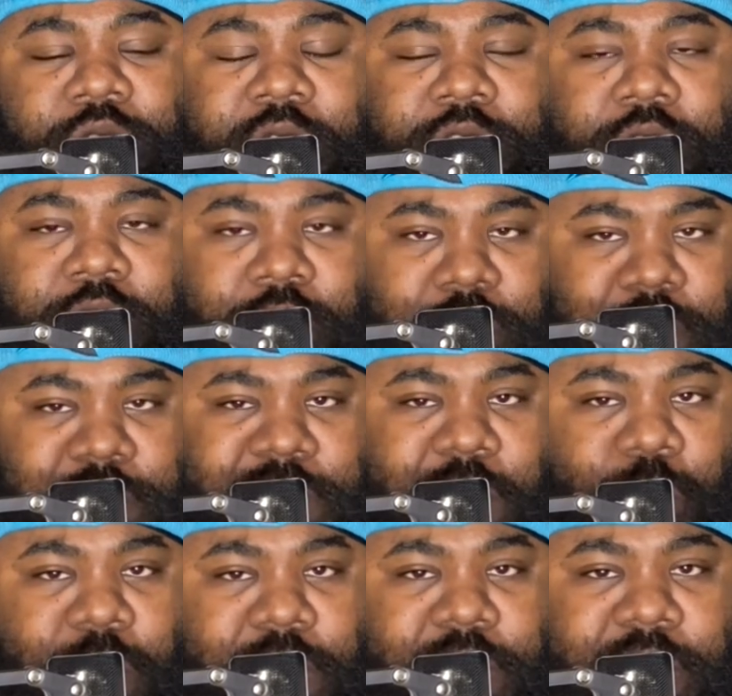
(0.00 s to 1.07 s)
know, you get
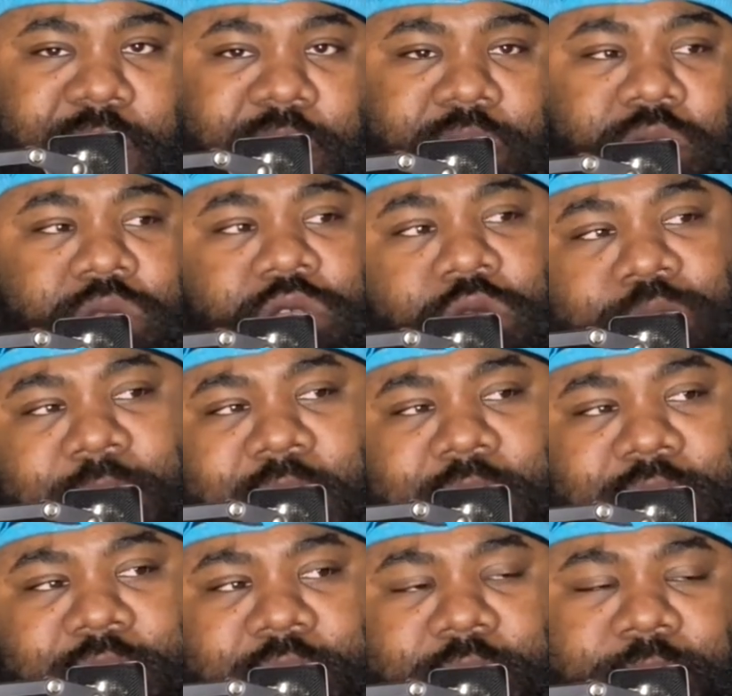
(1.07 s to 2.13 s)
that one nigga that do too
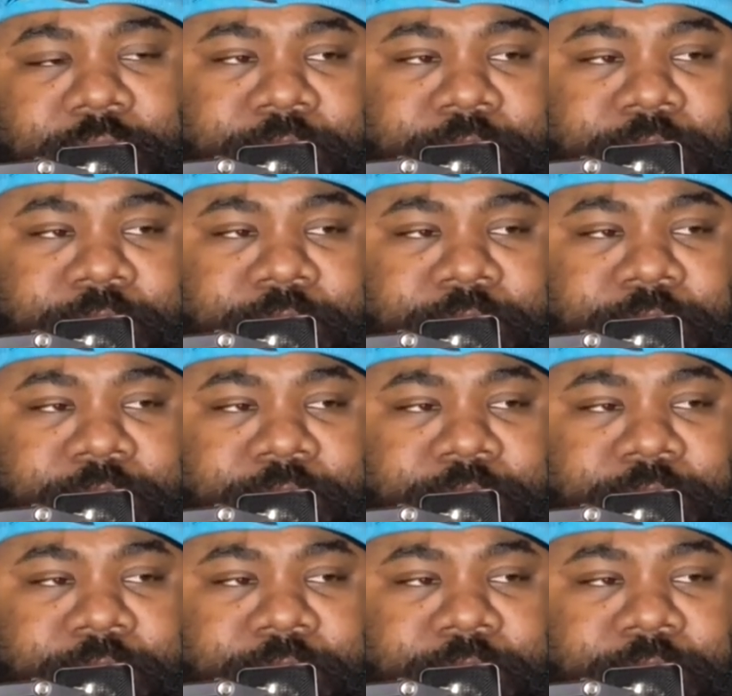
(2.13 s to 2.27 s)
much.